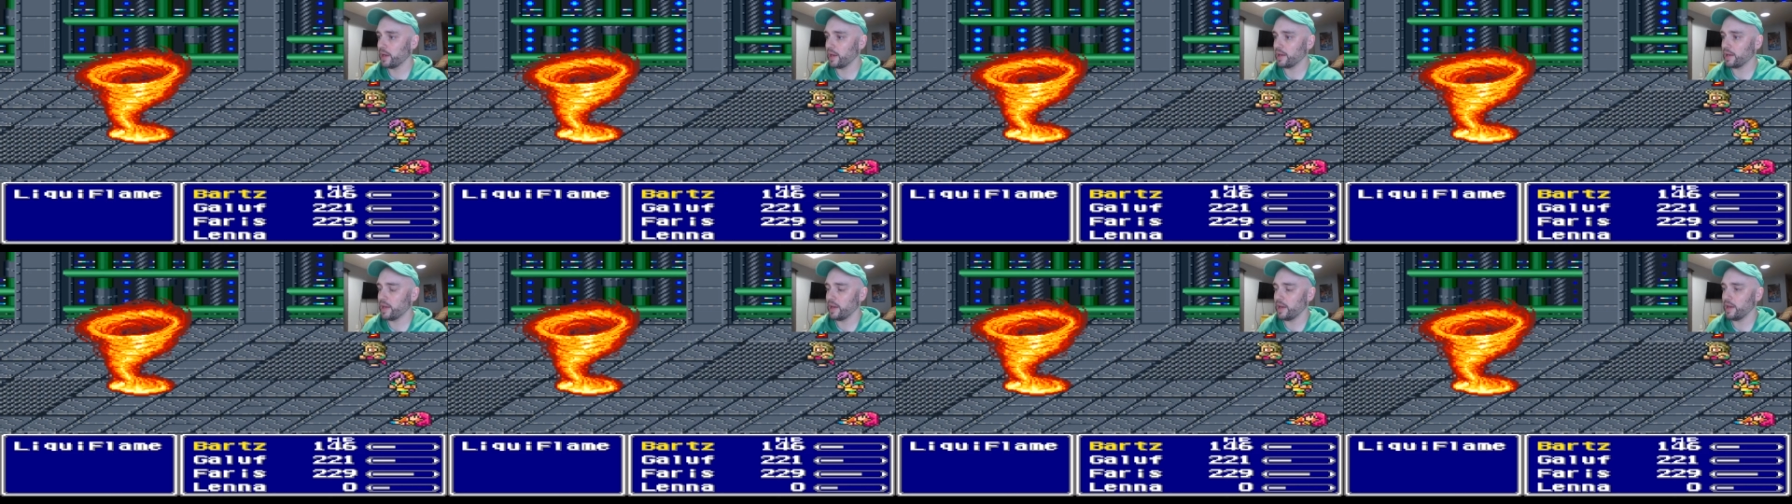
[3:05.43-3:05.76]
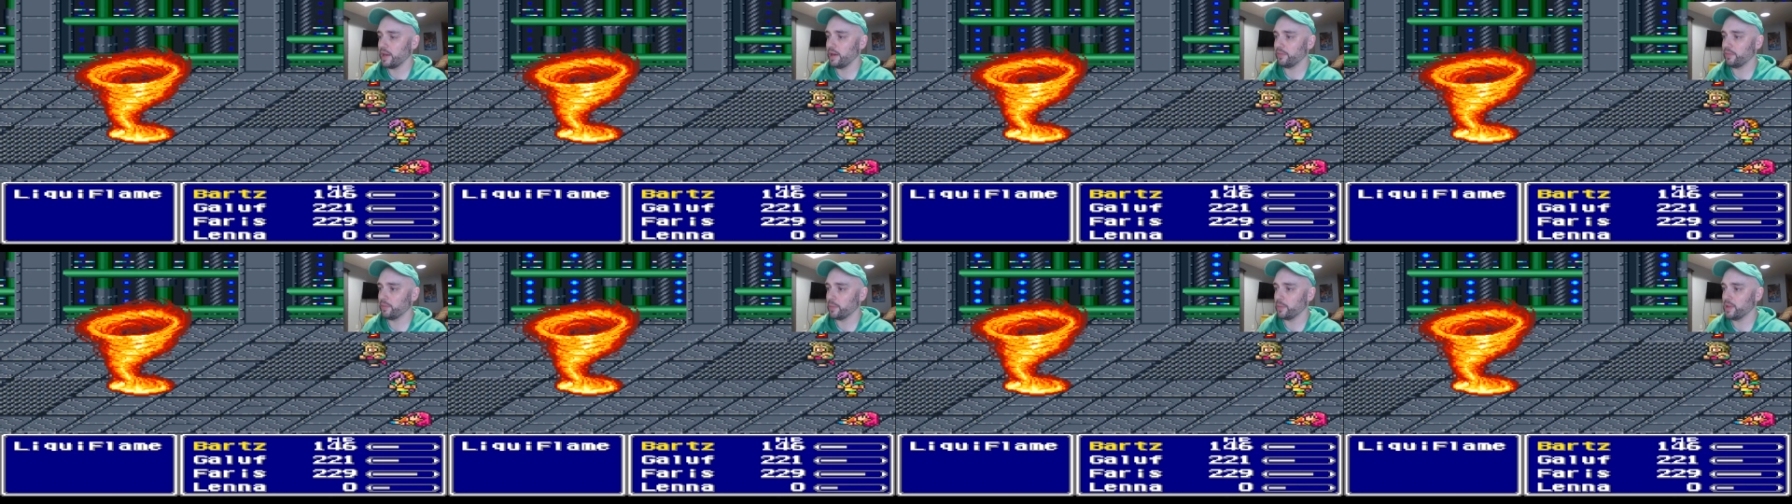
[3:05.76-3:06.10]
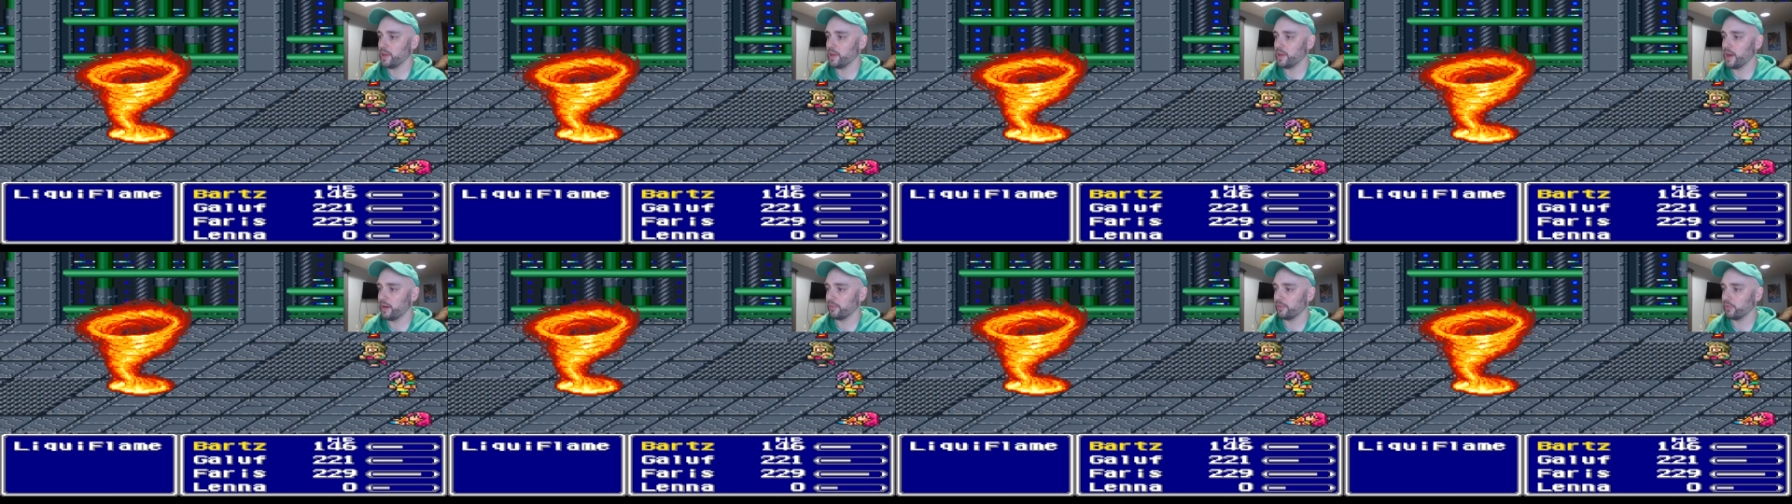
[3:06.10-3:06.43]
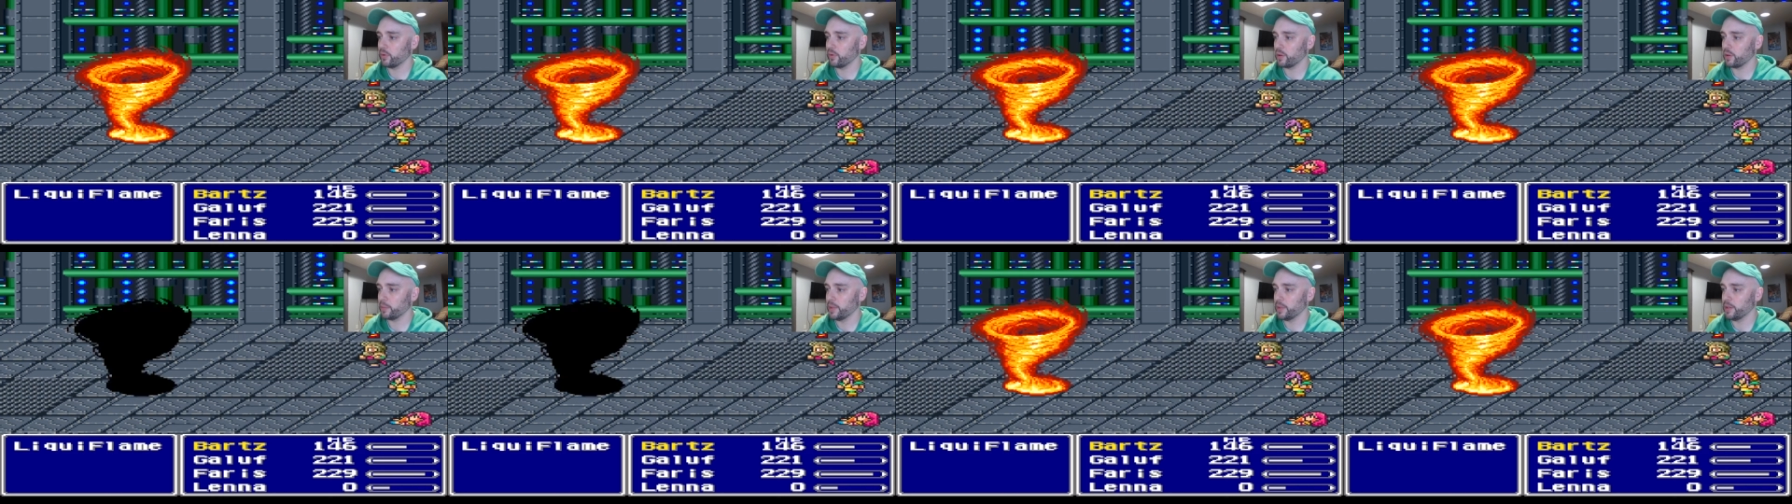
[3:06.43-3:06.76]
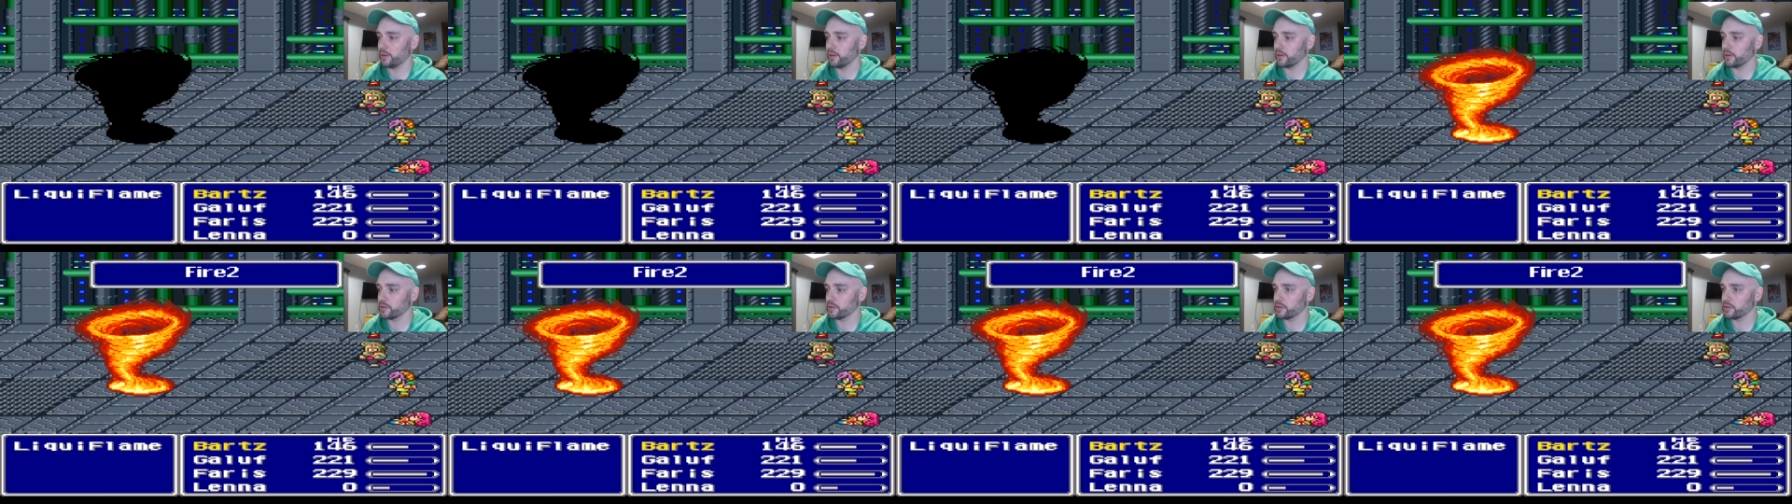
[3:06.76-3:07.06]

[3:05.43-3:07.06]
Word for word: I can't have him in that form either,